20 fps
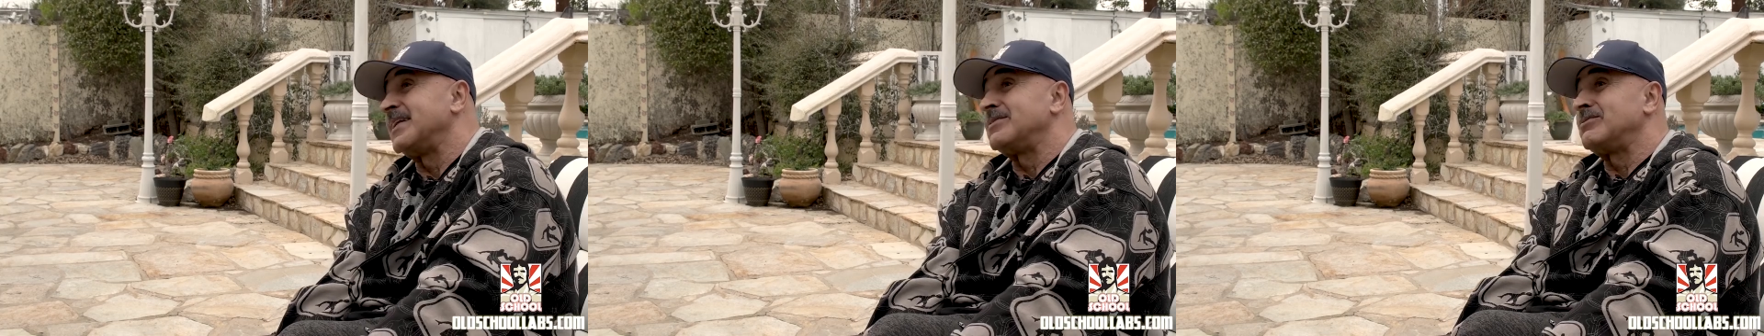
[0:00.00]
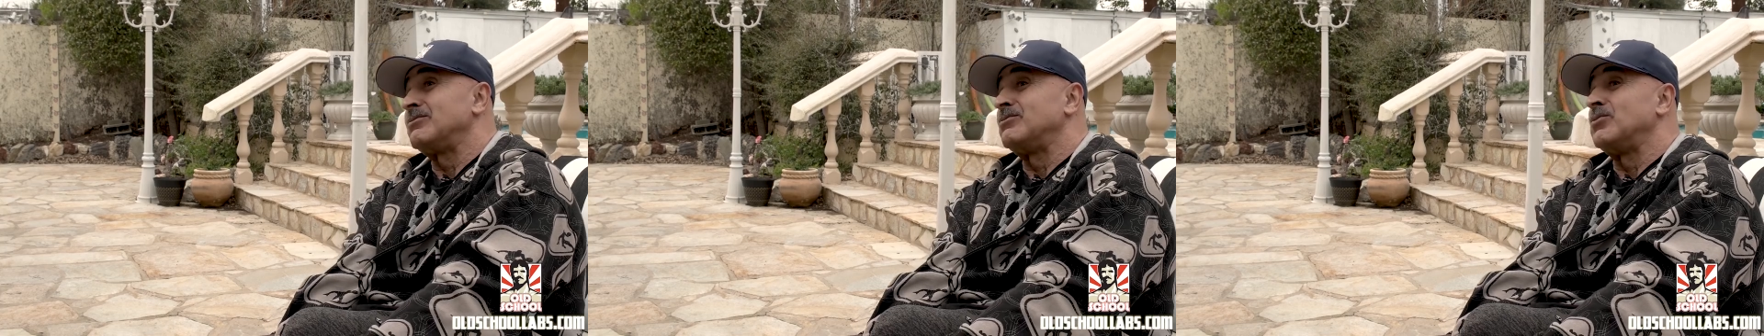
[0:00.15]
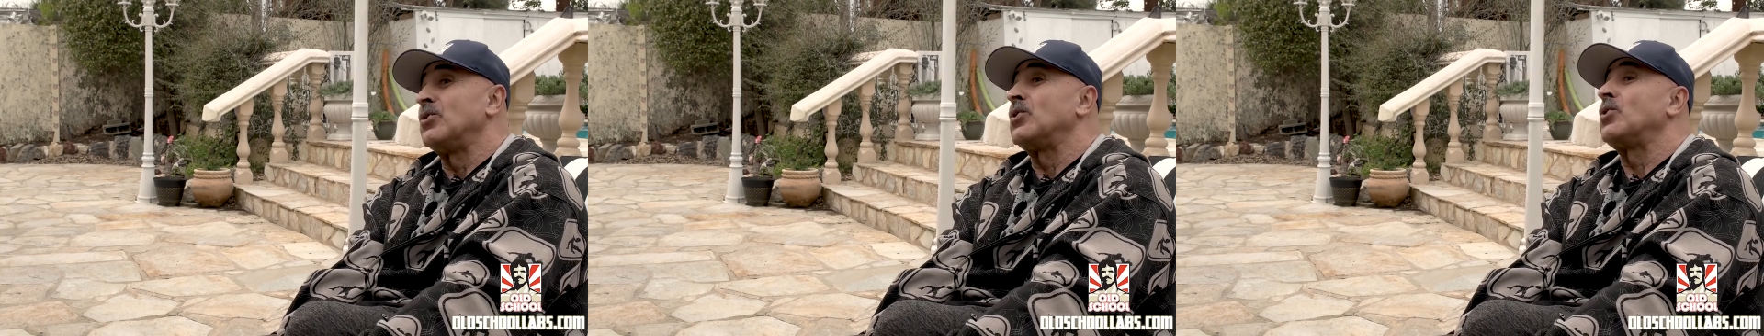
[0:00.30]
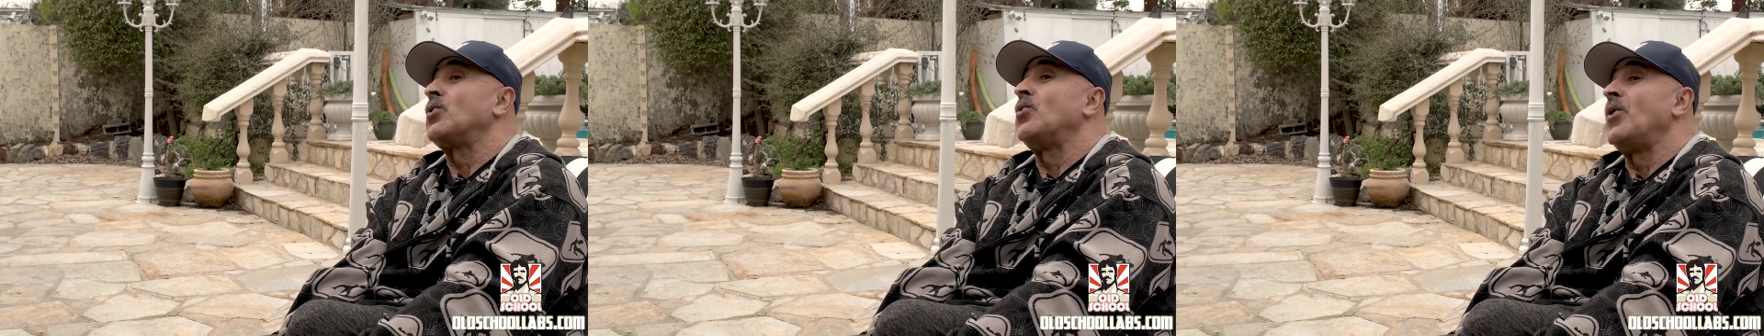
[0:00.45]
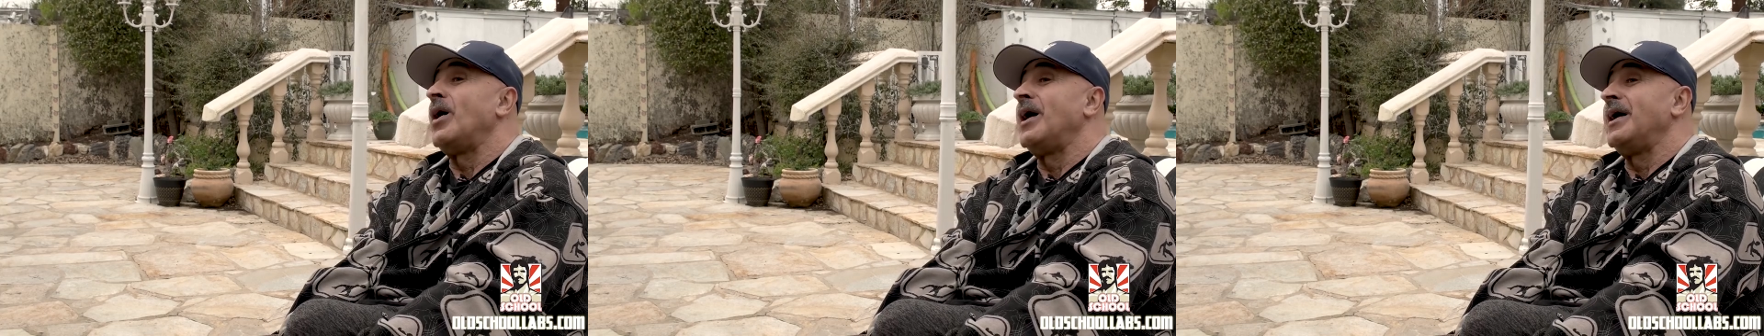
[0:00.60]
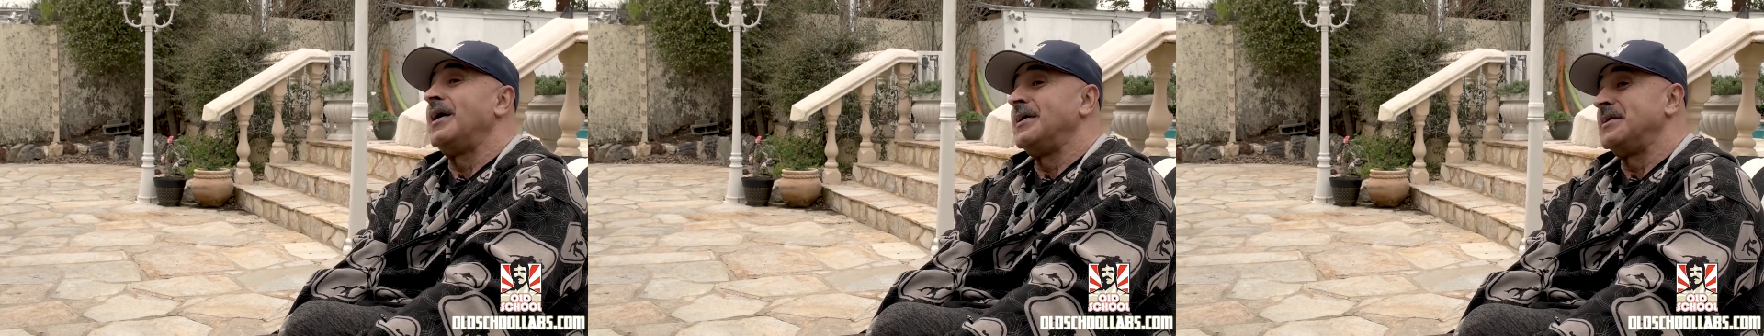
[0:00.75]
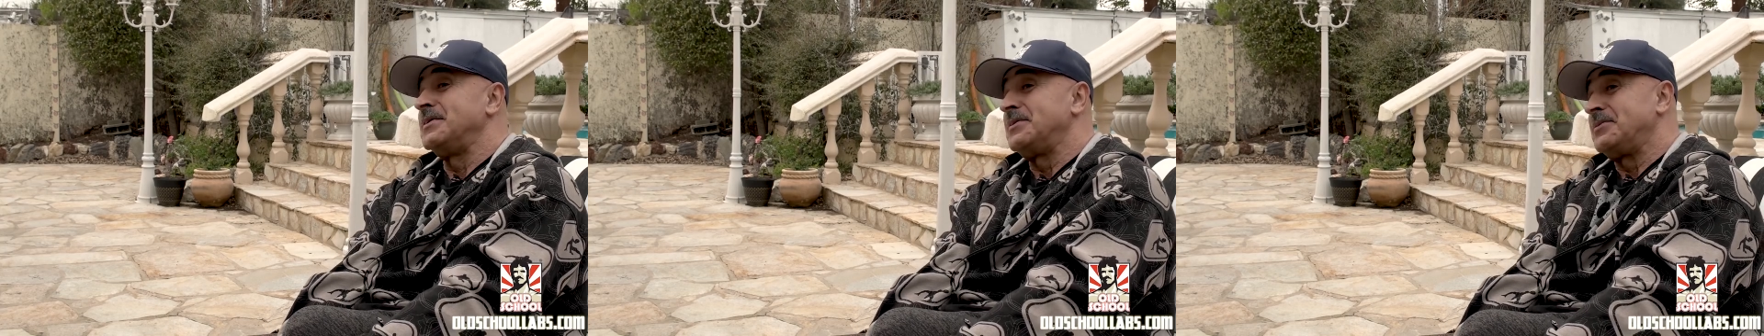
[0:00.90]
it more
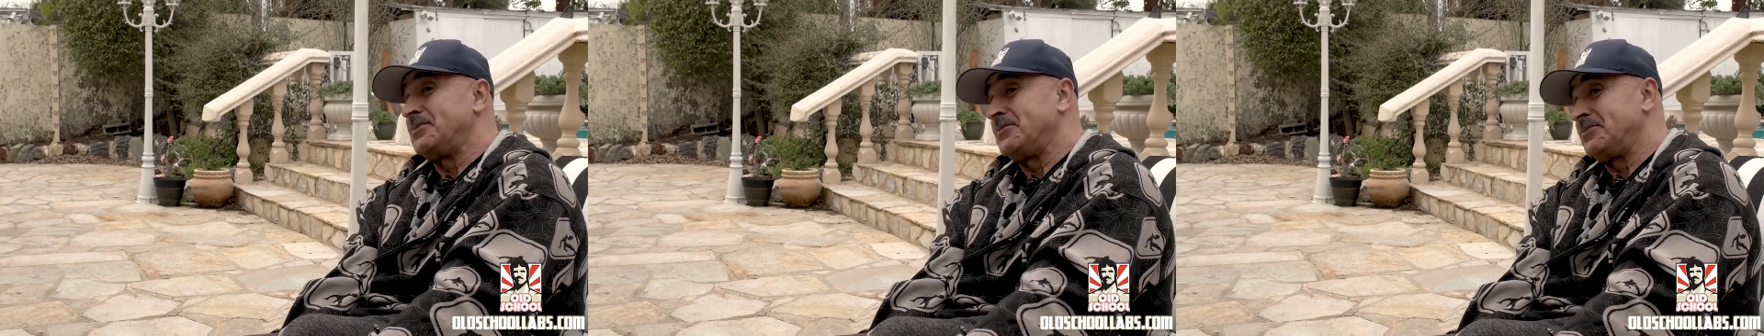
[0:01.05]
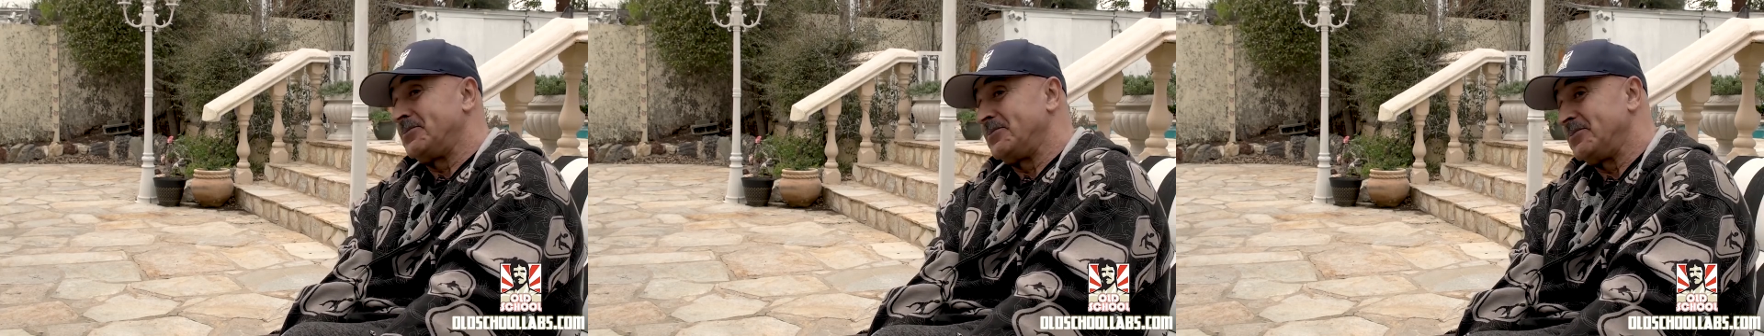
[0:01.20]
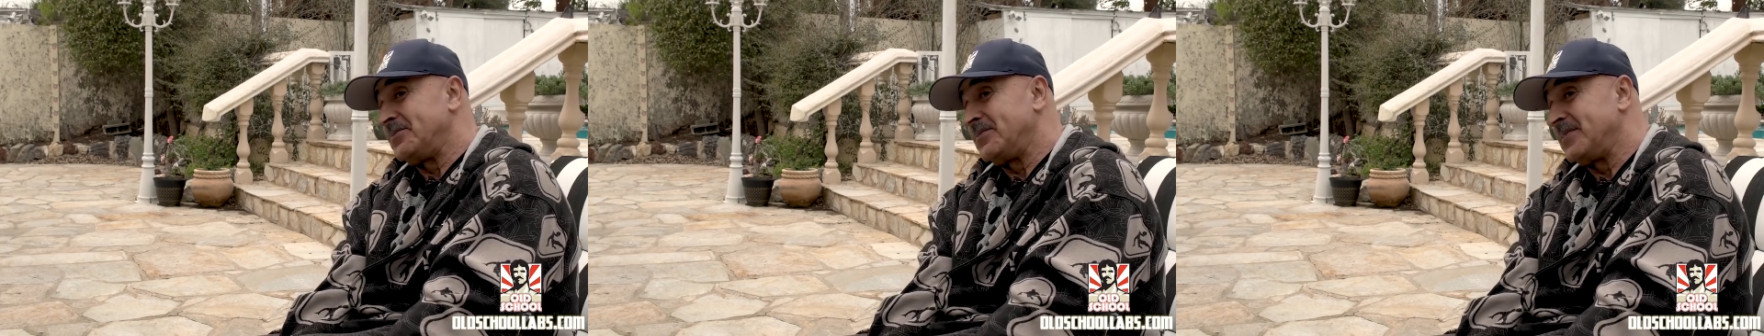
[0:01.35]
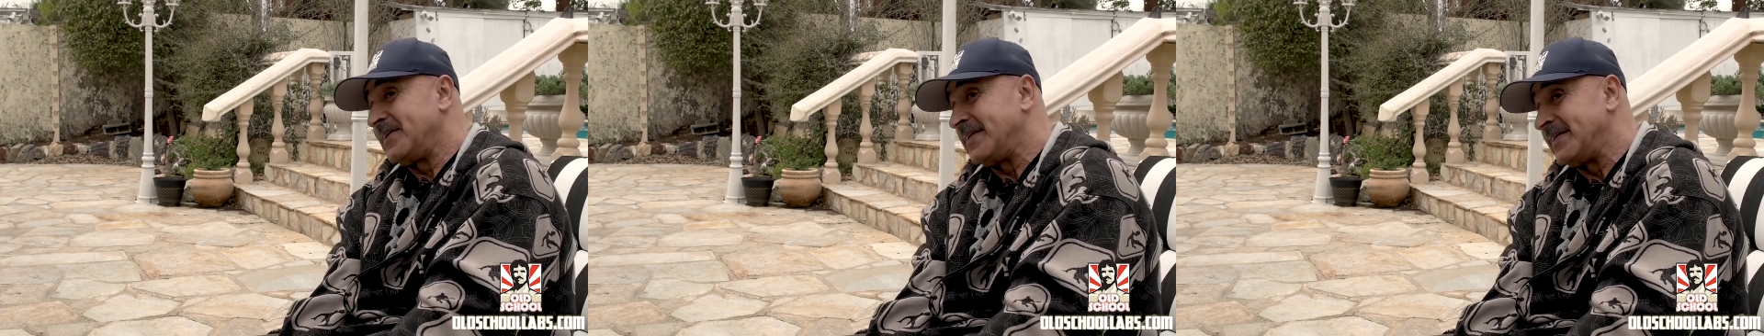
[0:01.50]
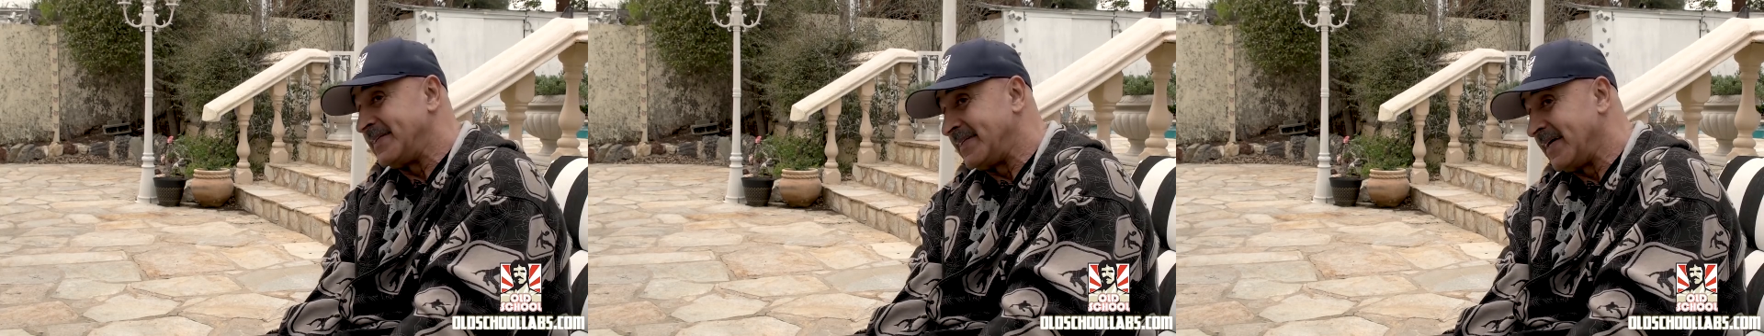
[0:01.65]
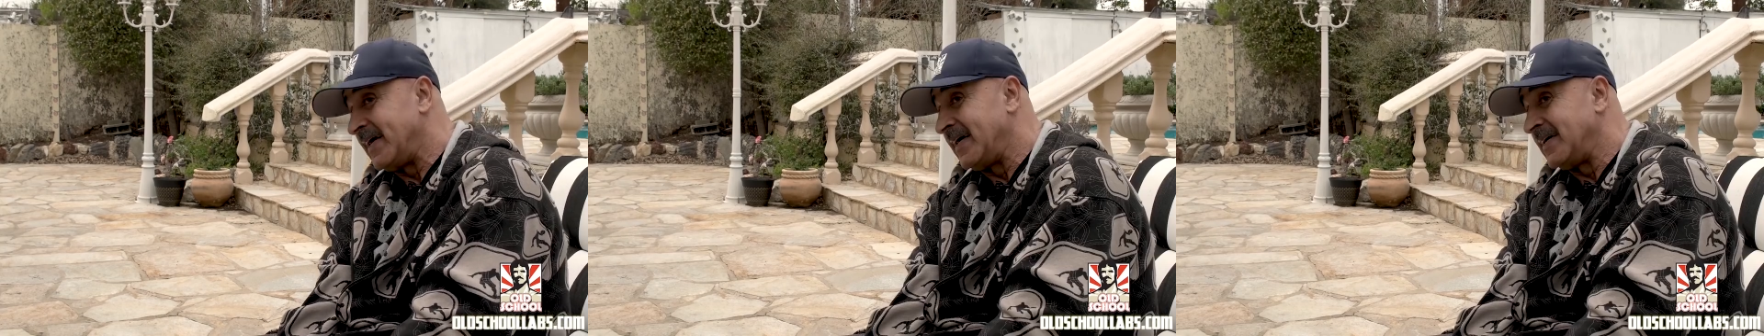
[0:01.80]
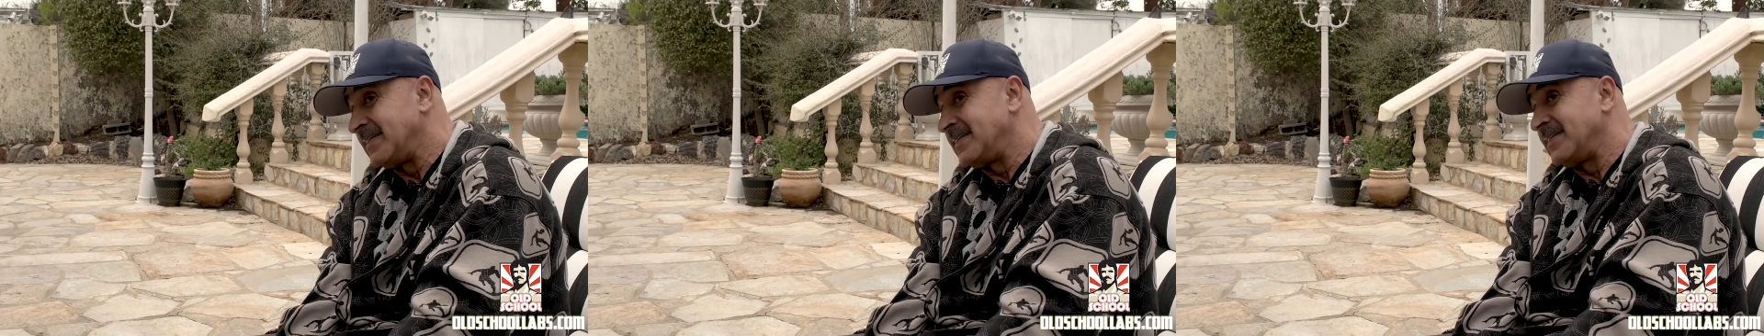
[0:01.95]
quiet. He
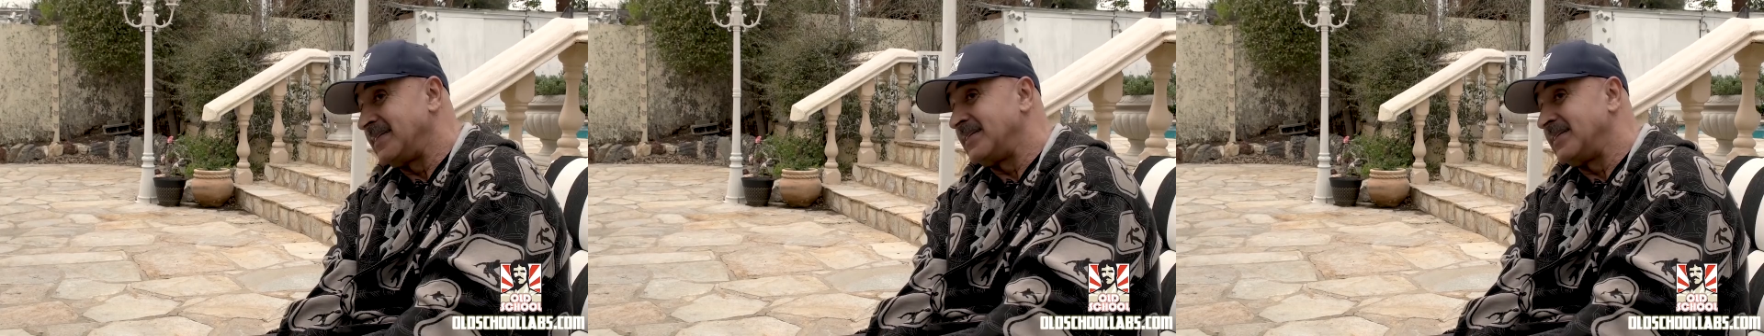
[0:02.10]
does.